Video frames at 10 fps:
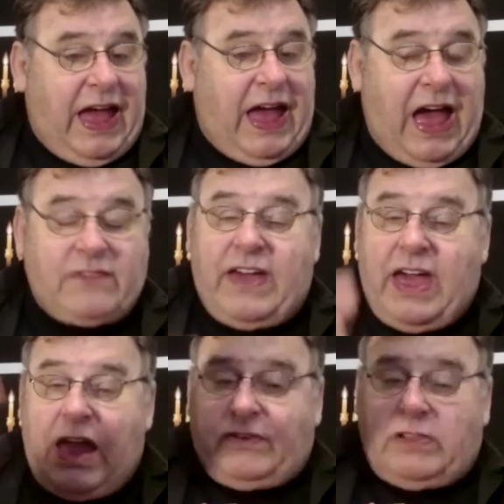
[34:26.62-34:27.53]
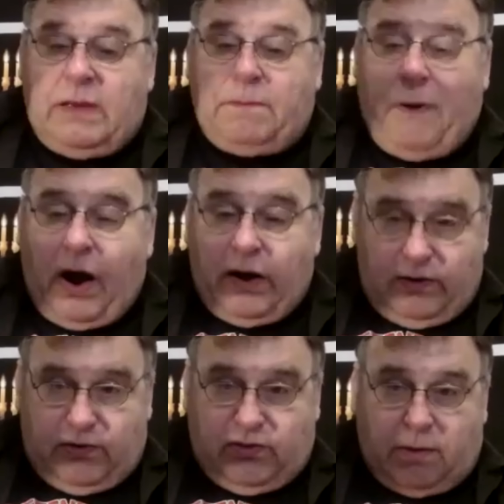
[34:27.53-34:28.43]
have a heavenly
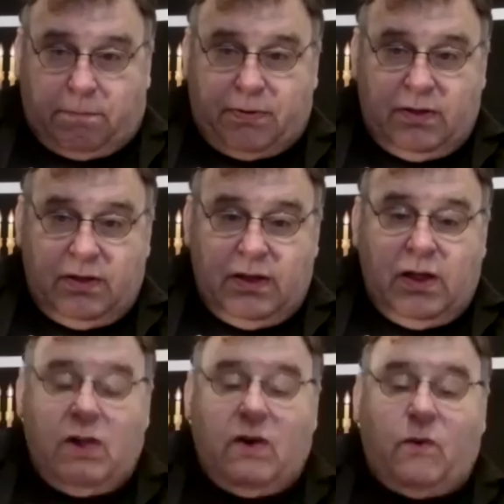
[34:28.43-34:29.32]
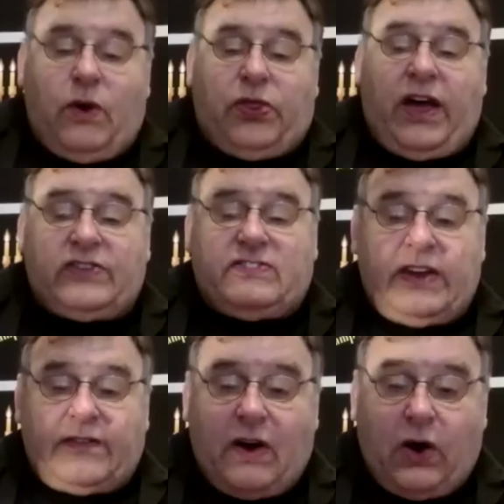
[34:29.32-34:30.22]
partnership with
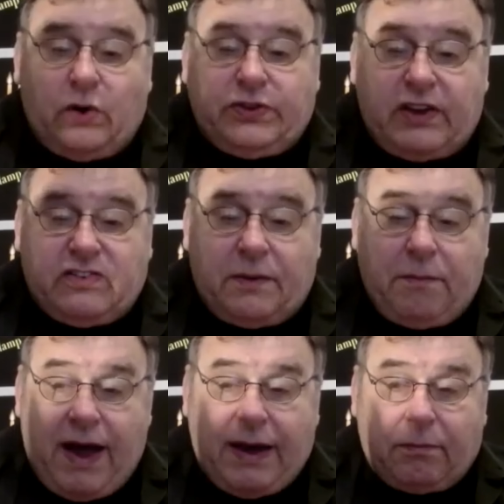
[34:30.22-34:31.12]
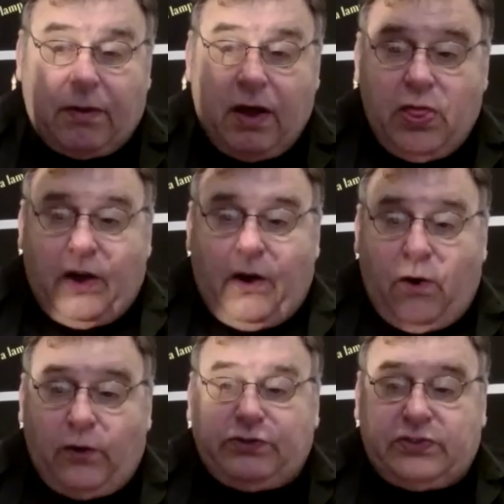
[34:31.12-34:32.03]
Hatzevaot Shamaim, the
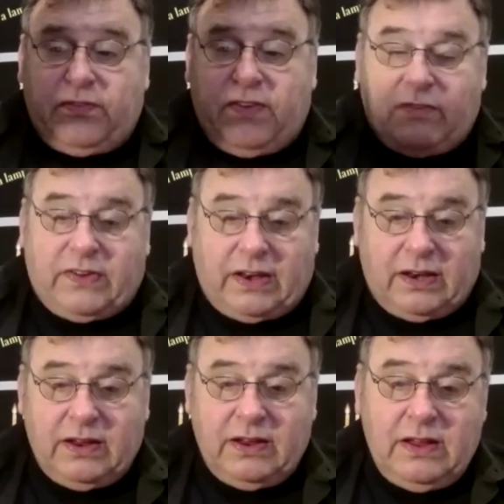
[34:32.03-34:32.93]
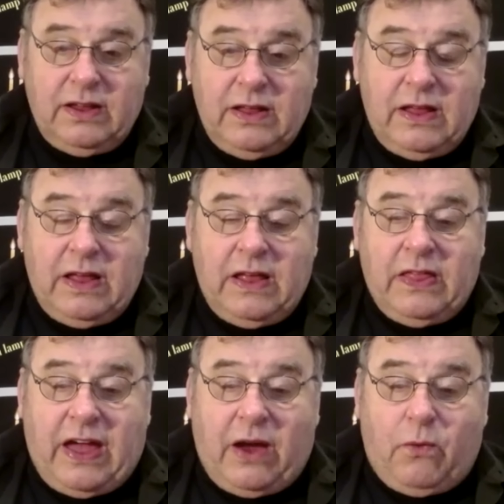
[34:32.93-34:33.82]
hosts of heaven.
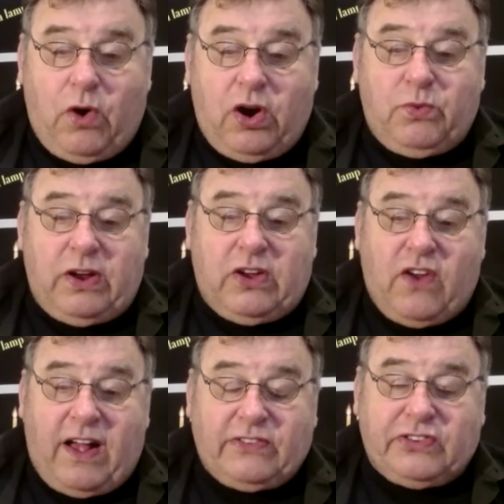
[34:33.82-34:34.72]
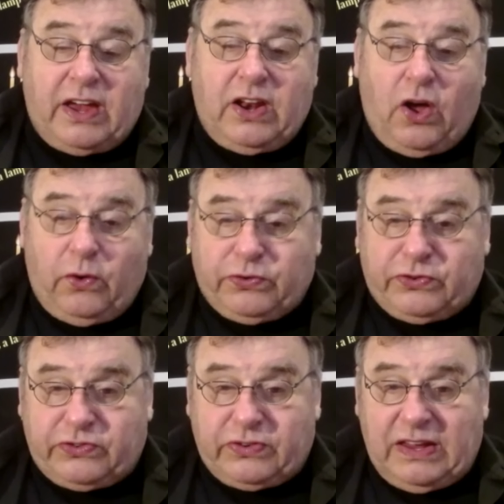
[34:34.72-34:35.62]
That word we translate
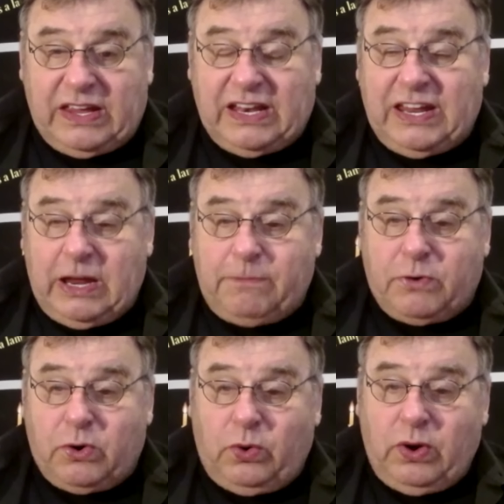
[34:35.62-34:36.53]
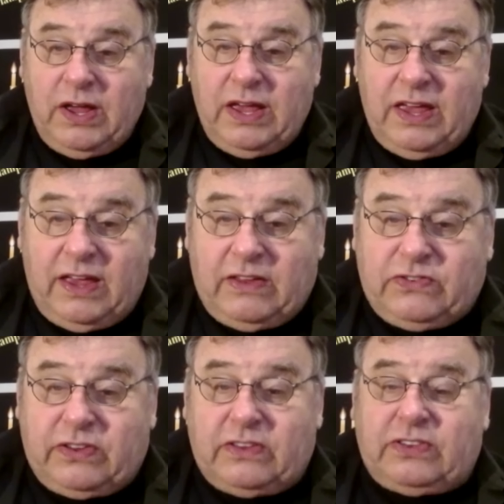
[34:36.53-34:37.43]
hosts in Hebrew
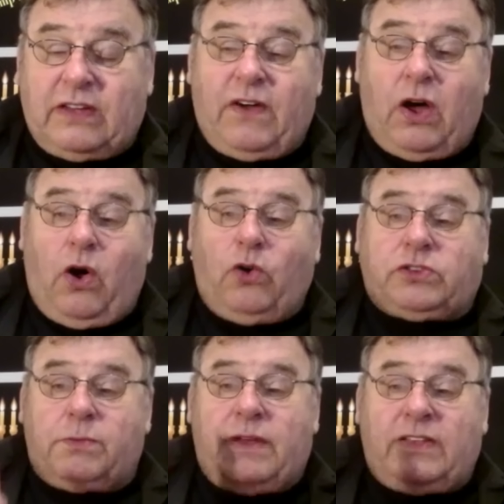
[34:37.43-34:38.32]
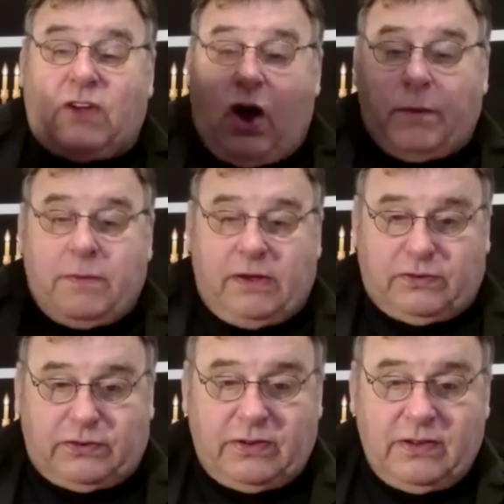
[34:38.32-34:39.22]
is Tsevaot, it means armies